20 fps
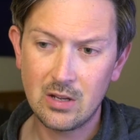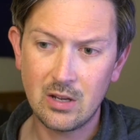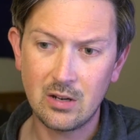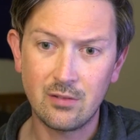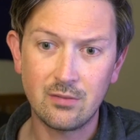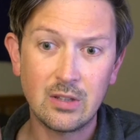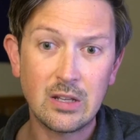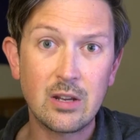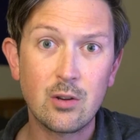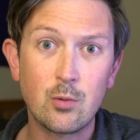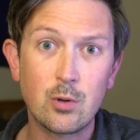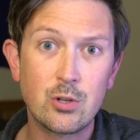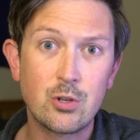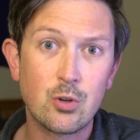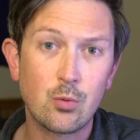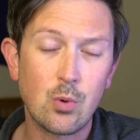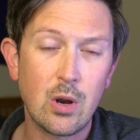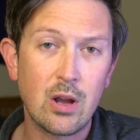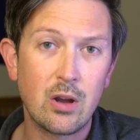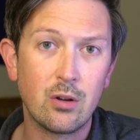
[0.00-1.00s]
kind of
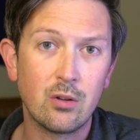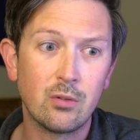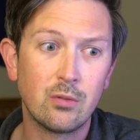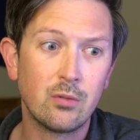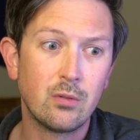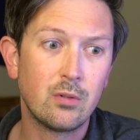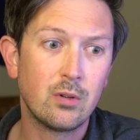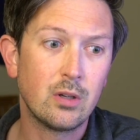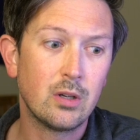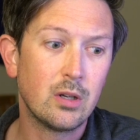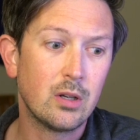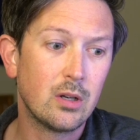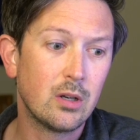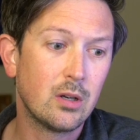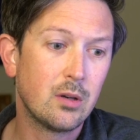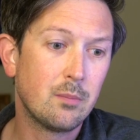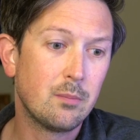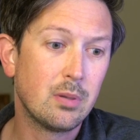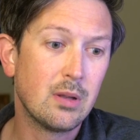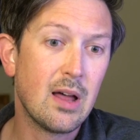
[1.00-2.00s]
language around
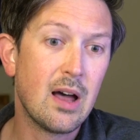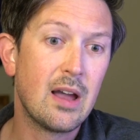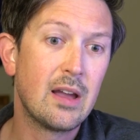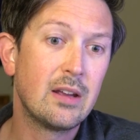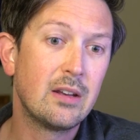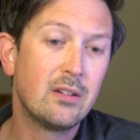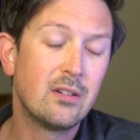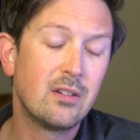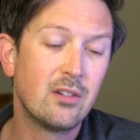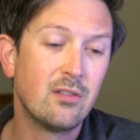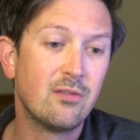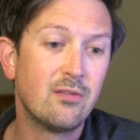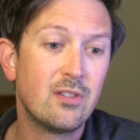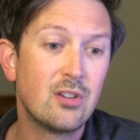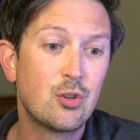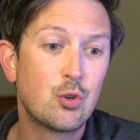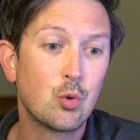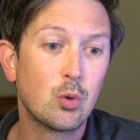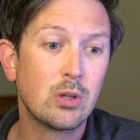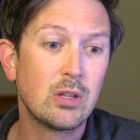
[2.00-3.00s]
blind and
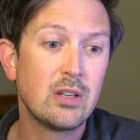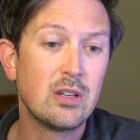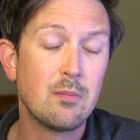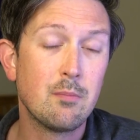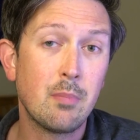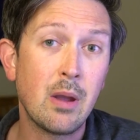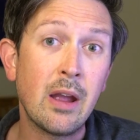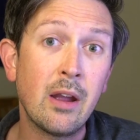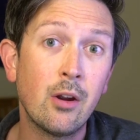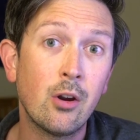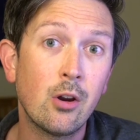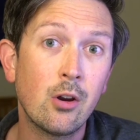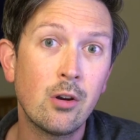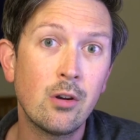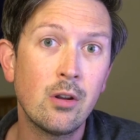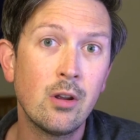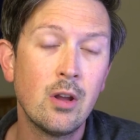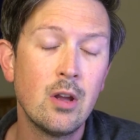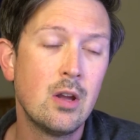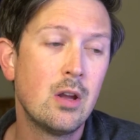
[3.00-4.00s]
visually
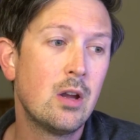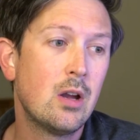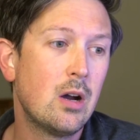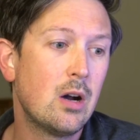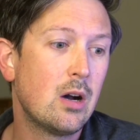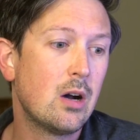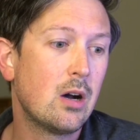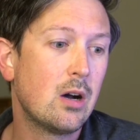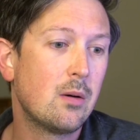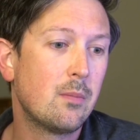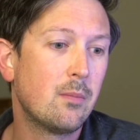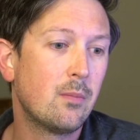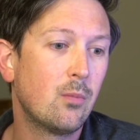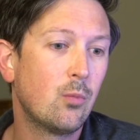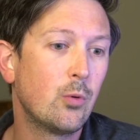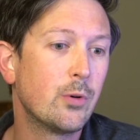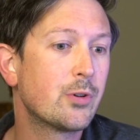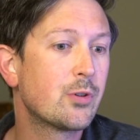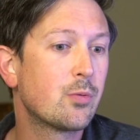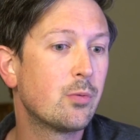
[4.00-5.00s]
impaired,
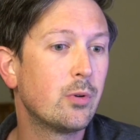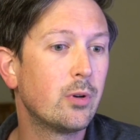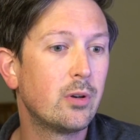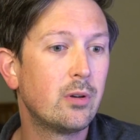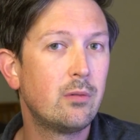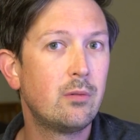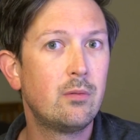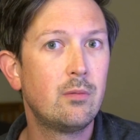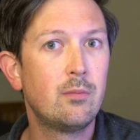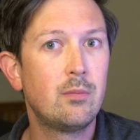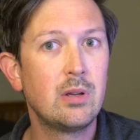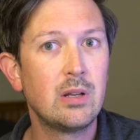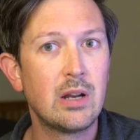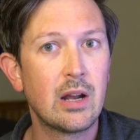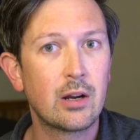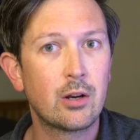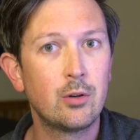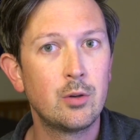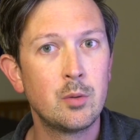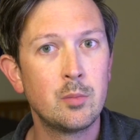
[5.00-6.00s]
which would be an
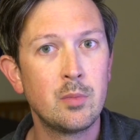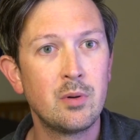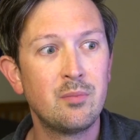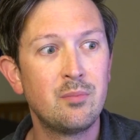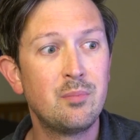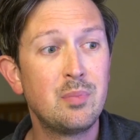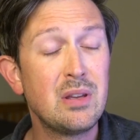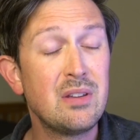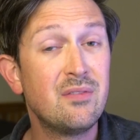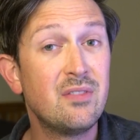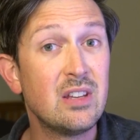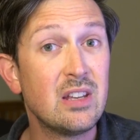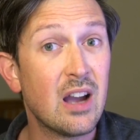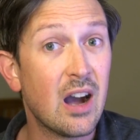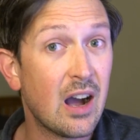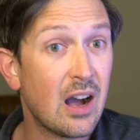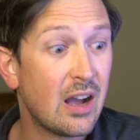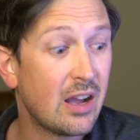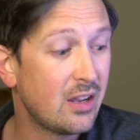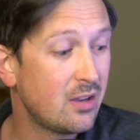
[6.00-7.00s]
acronym of
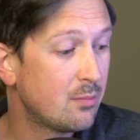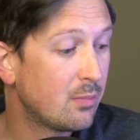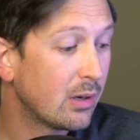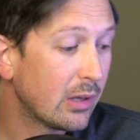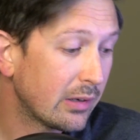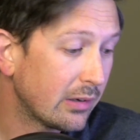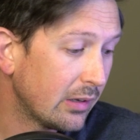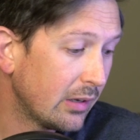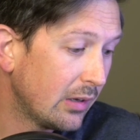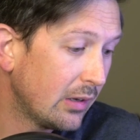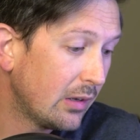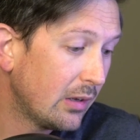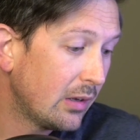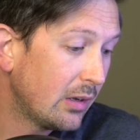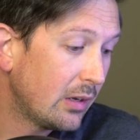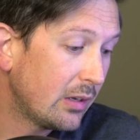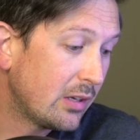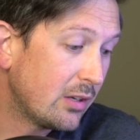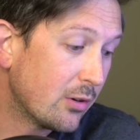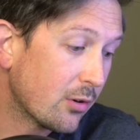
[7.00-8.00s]
BVI, but
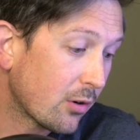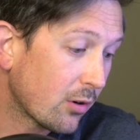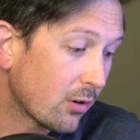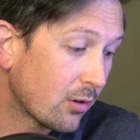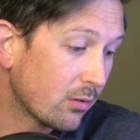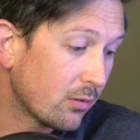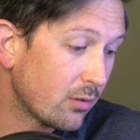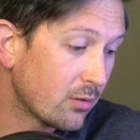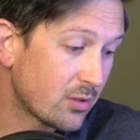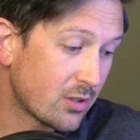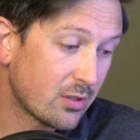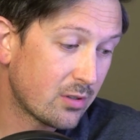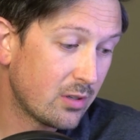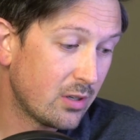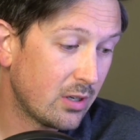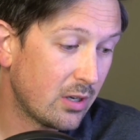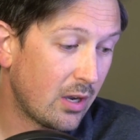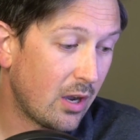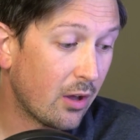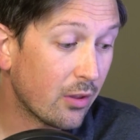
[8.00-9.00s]
here there's
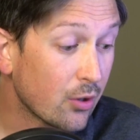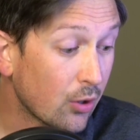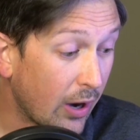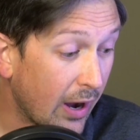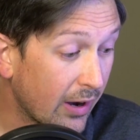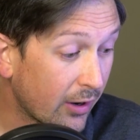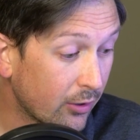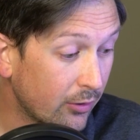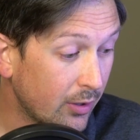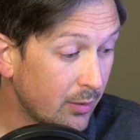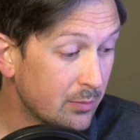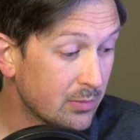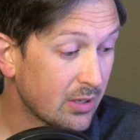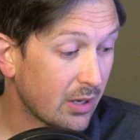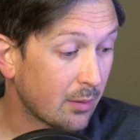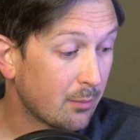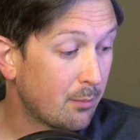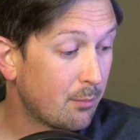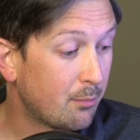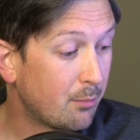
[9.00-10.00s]
other acronyms
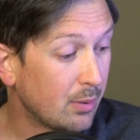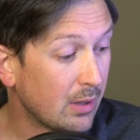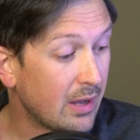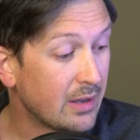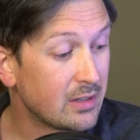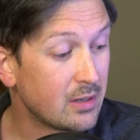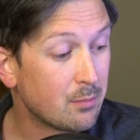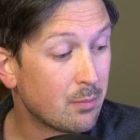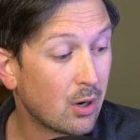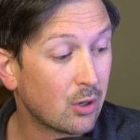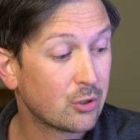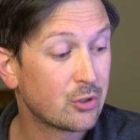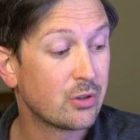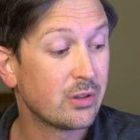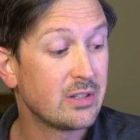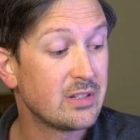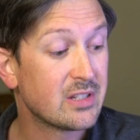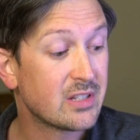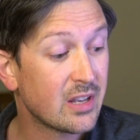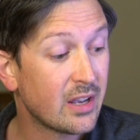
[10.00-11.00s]
like blind and
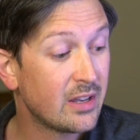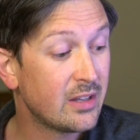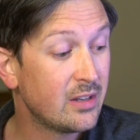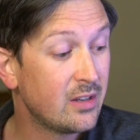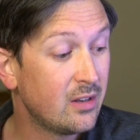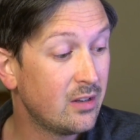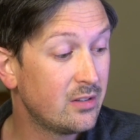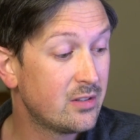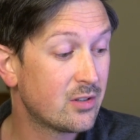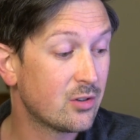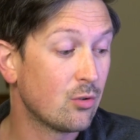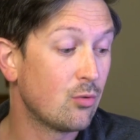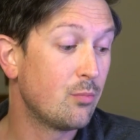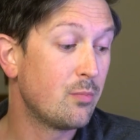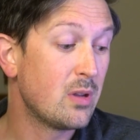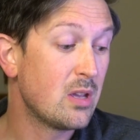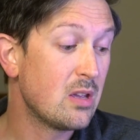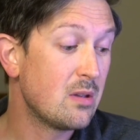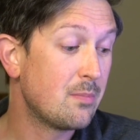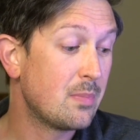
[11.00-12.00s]
partially sighted, so
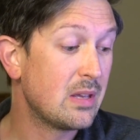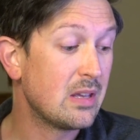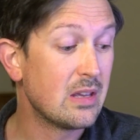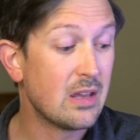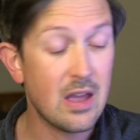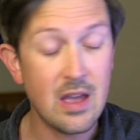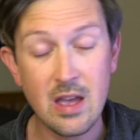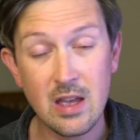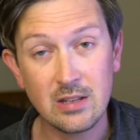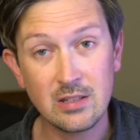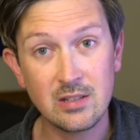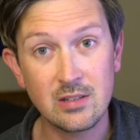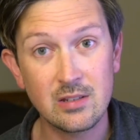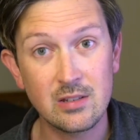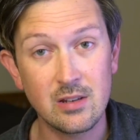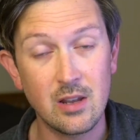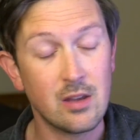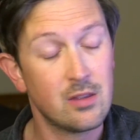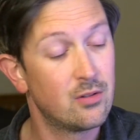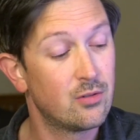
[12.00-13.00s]

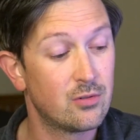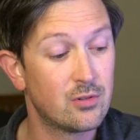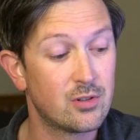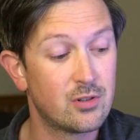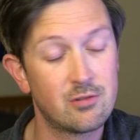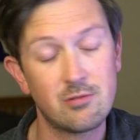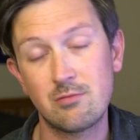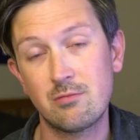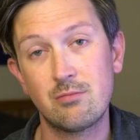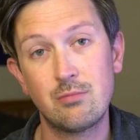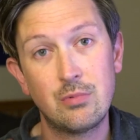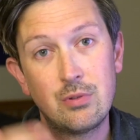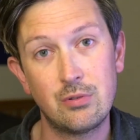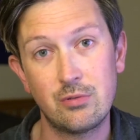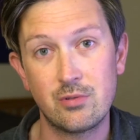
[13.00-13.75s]
BPS, and there's